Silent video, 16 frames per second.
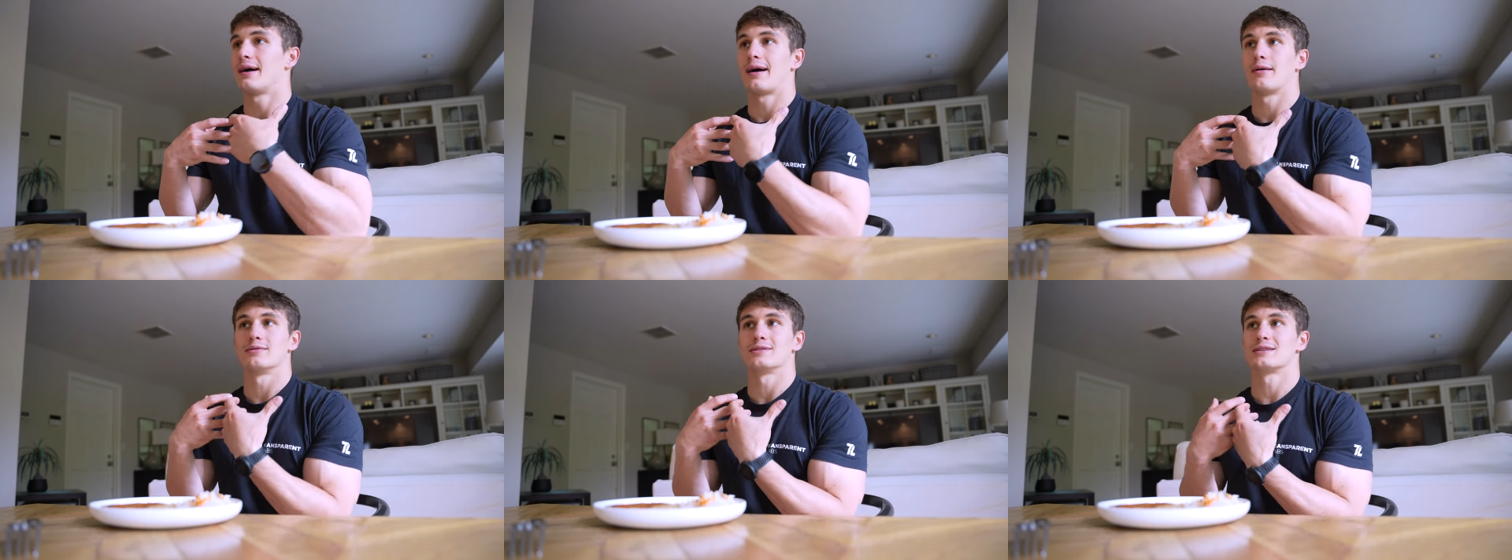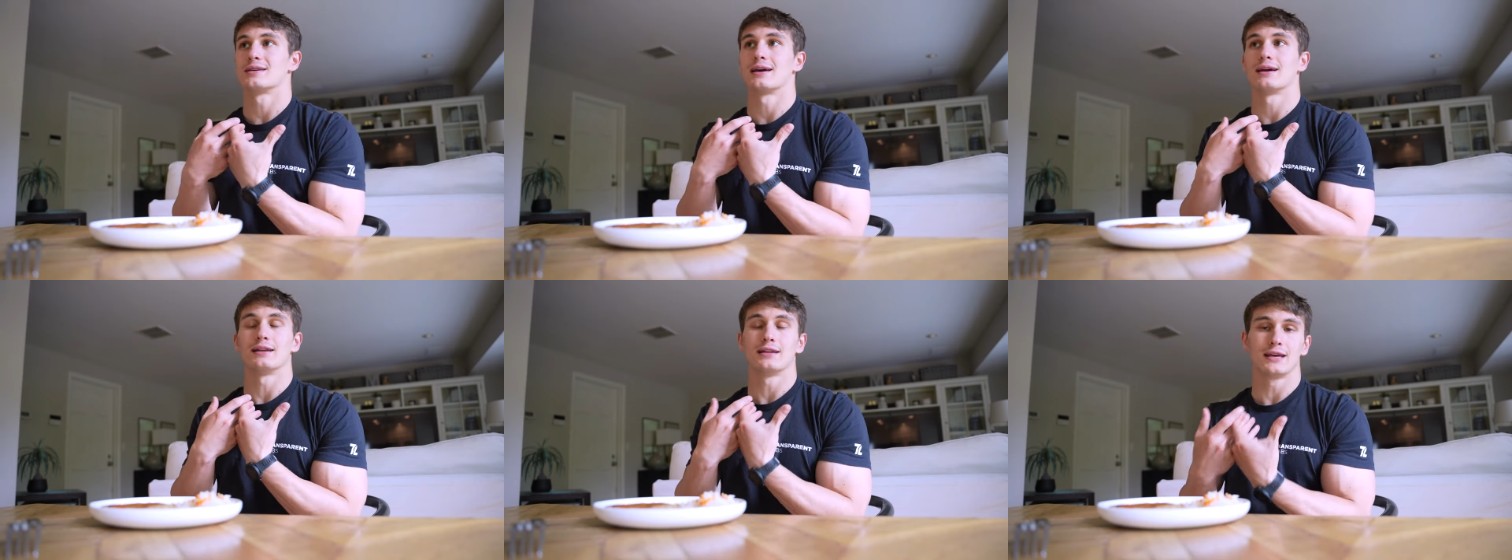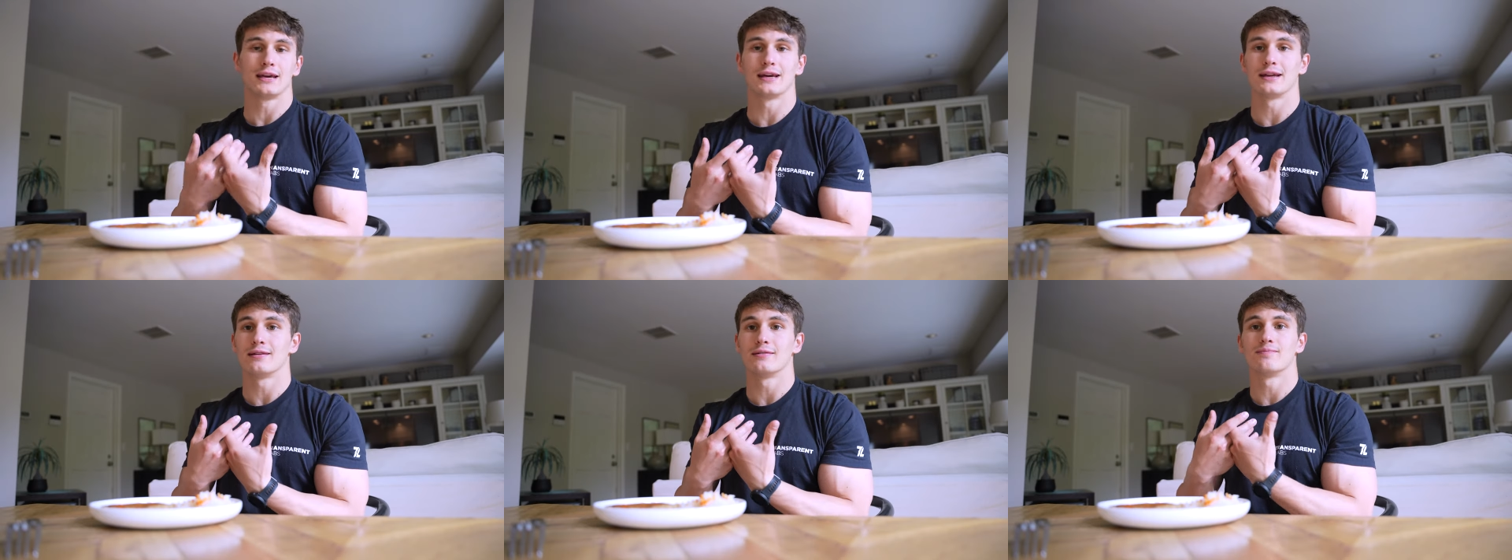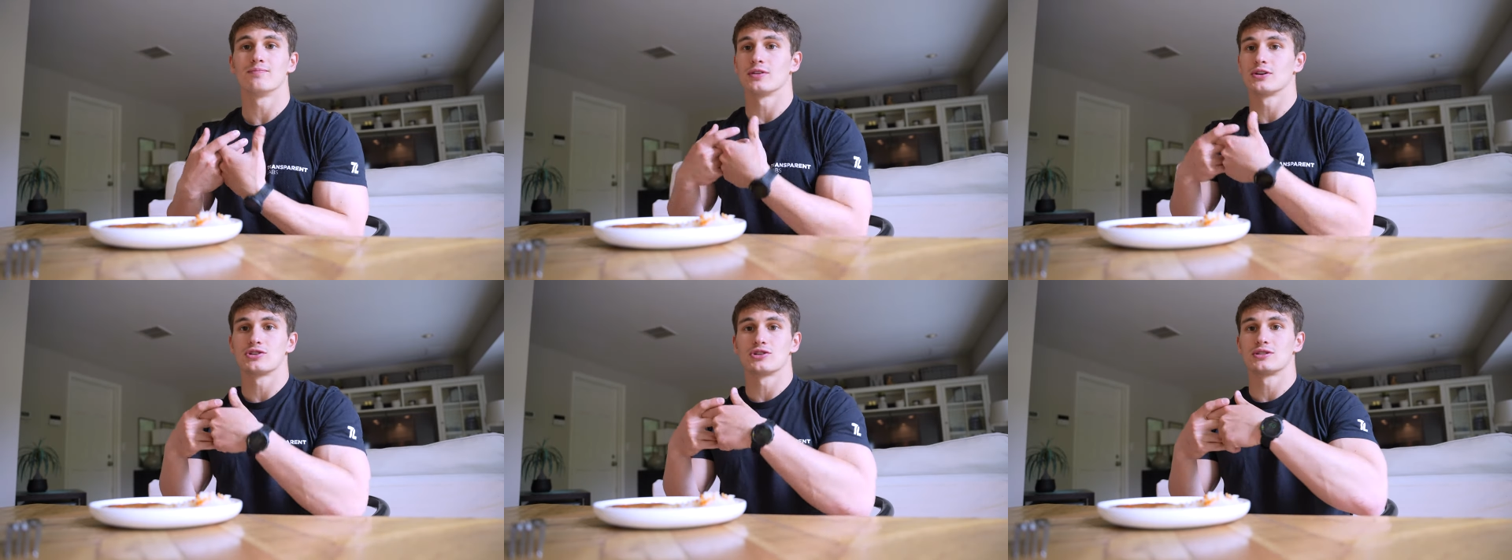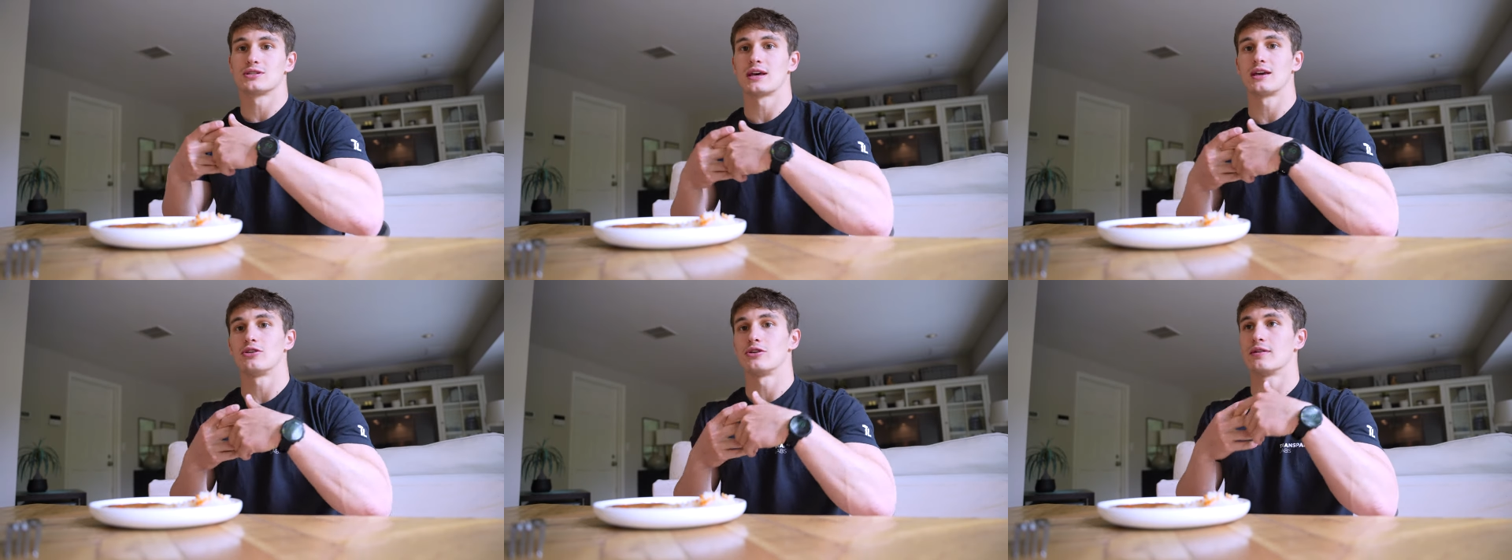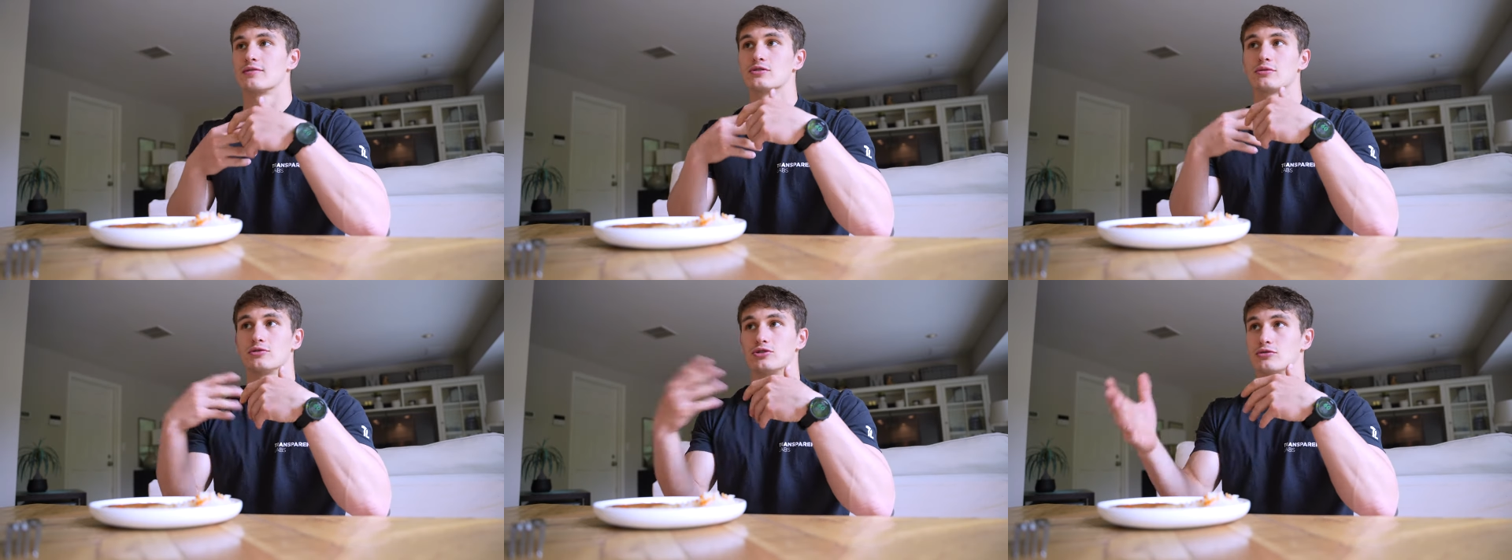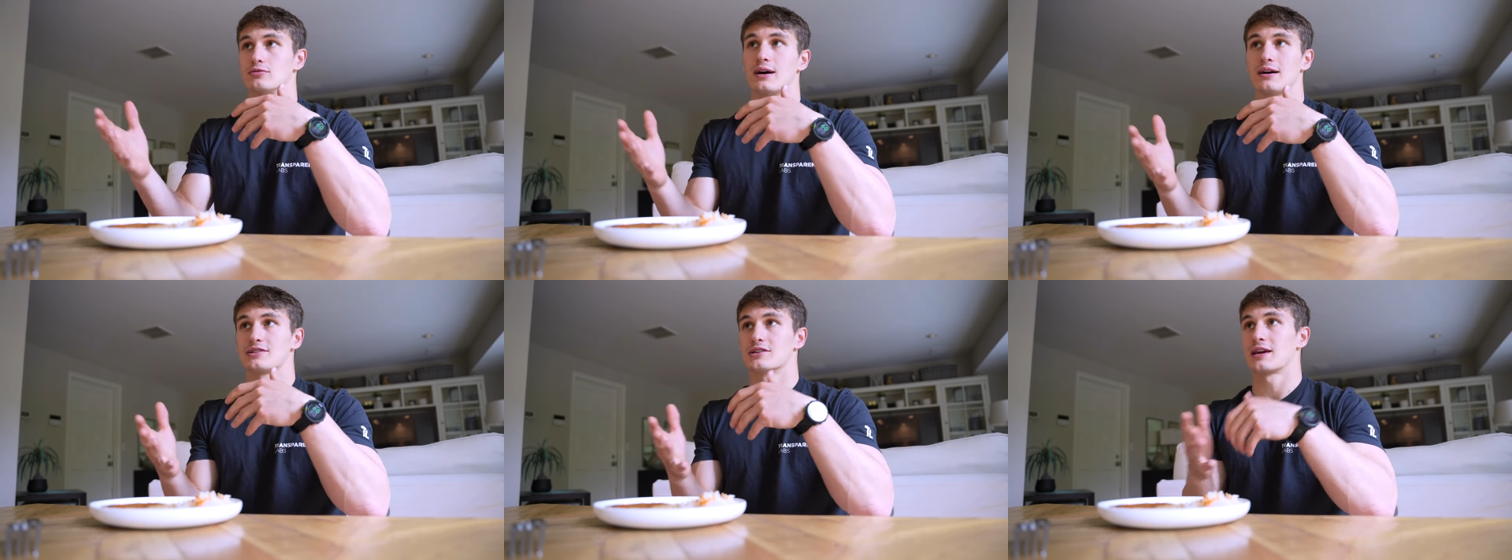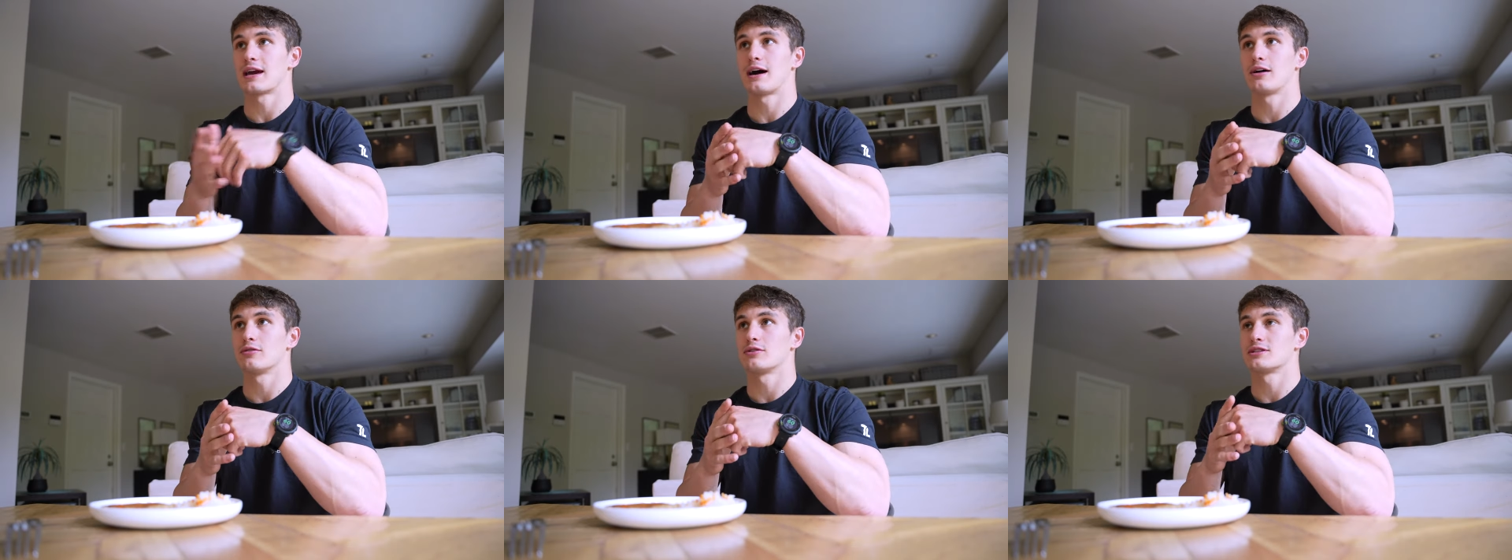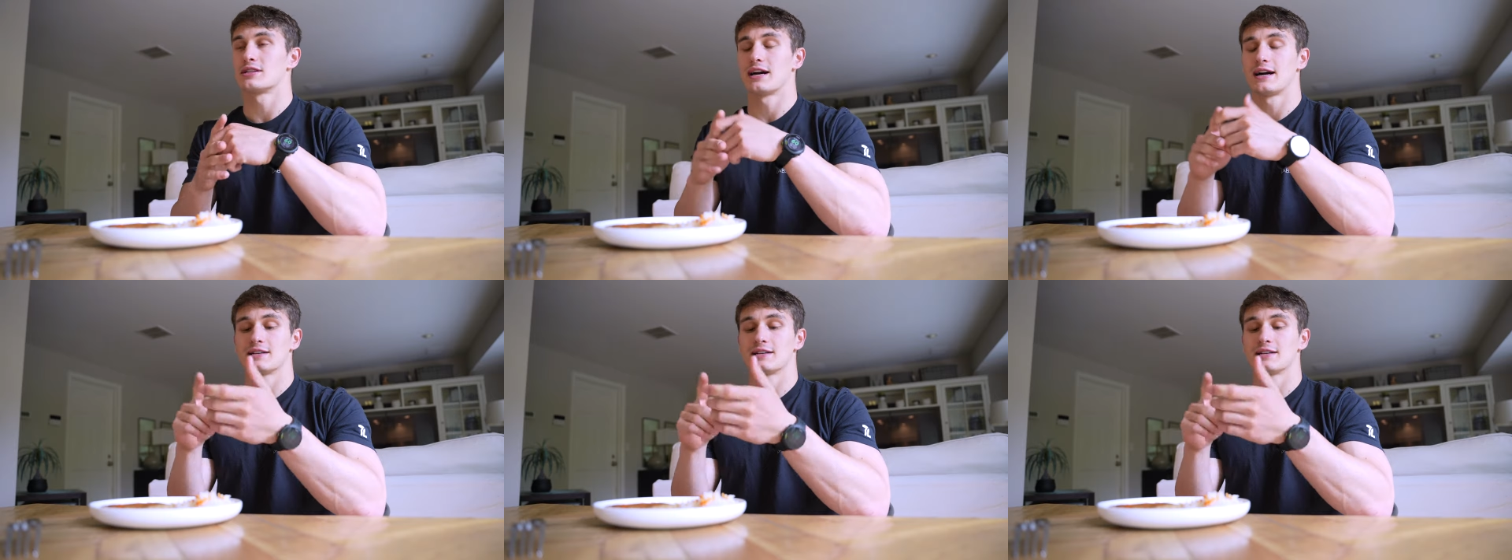I would say, need. Let's just say you give someone 2,000 calories and